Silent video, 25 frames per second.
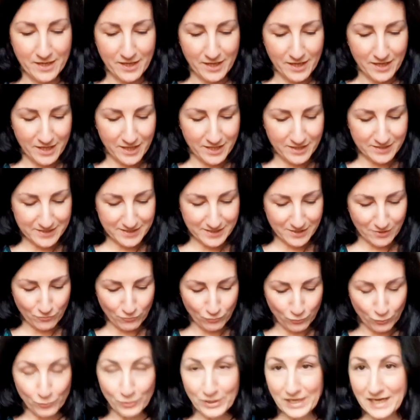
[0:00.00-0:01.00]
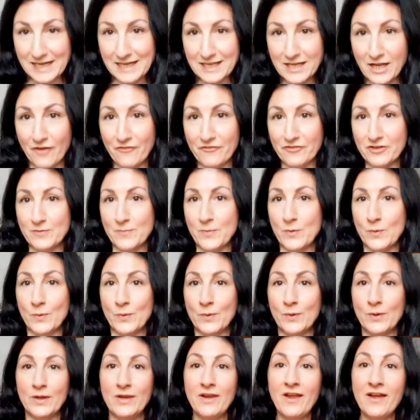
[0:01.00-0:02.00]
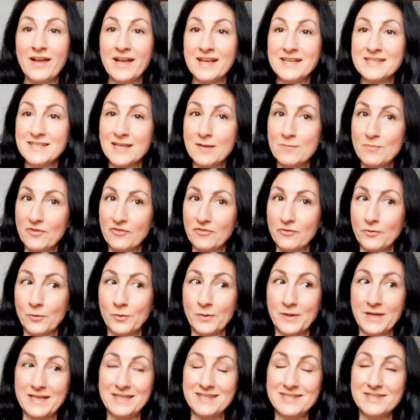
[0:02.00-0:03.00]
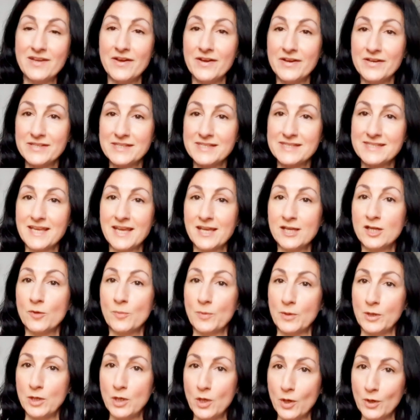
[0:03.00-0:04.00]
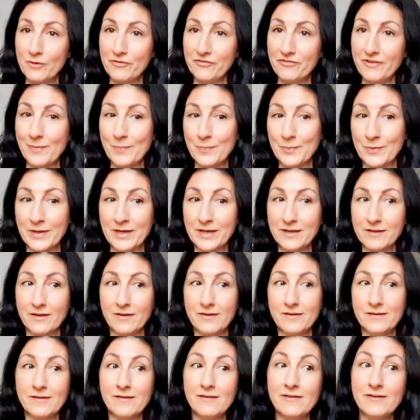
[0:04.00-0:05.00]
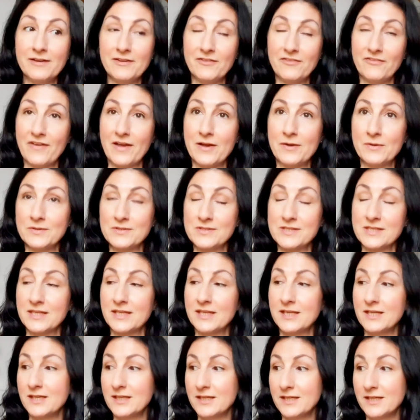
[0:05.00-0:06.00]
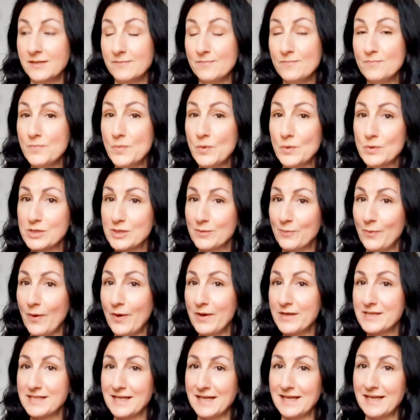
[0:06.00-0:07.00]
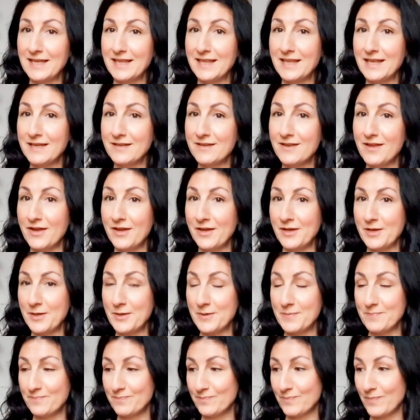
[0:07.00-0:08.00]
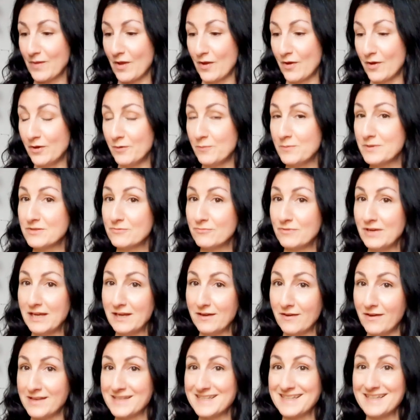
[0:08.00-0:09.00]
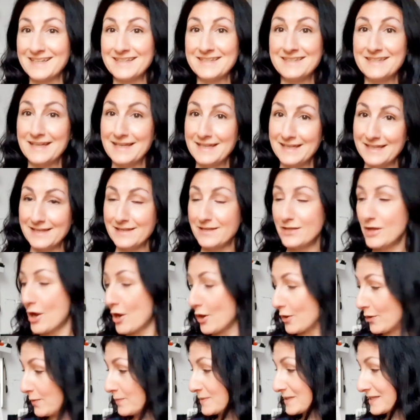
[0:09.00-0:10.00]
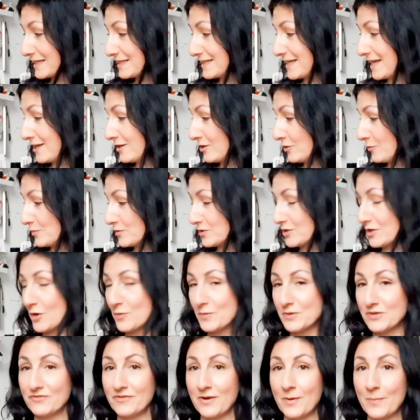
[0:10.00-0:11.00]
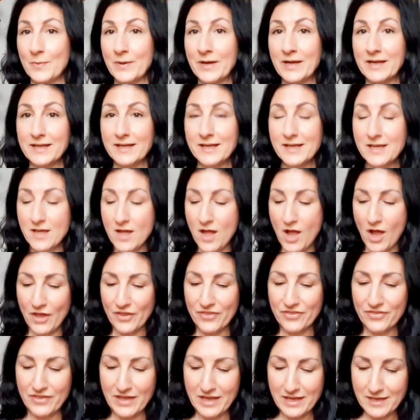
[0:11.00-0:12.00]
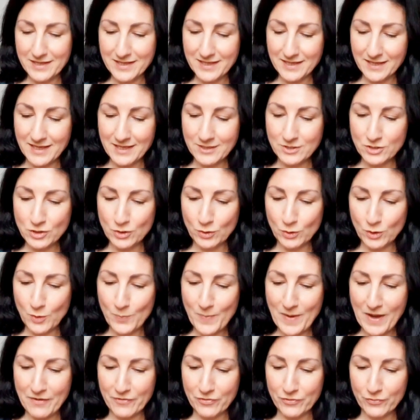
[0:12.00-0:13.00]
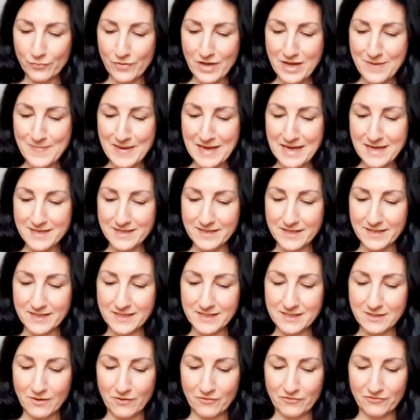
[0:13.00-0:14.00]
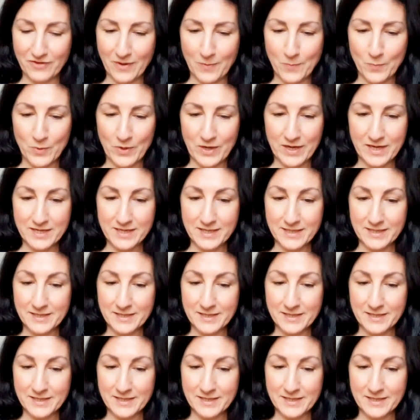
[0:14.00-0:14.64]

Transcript: It's really comfortable. Like I said before, it does take up a lot of fabric. I felt more surprisingly than um, I was realising. I didn't know it was going to take up so much fabric. I think it took about three metres of fabric